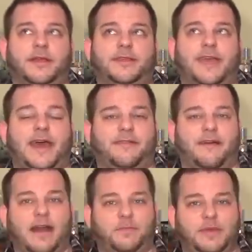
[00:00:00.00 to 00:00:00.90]
you had a
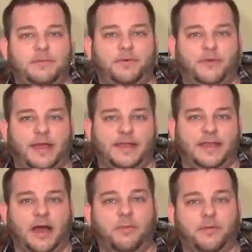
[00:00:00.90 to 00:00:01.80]
lot of people in
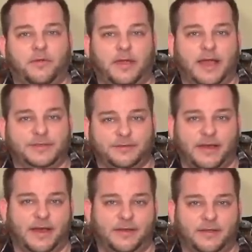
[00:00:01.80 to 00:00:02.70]
the upper
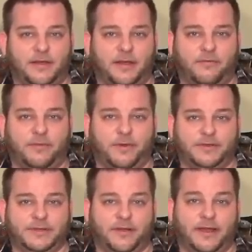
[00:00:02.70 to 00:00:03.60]
echelon of the
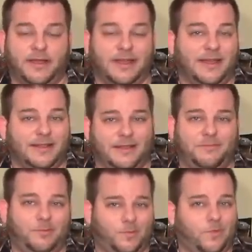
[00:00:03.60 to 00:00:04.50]
military that
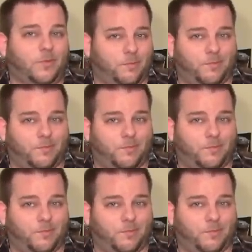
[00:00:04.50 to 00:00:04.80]
were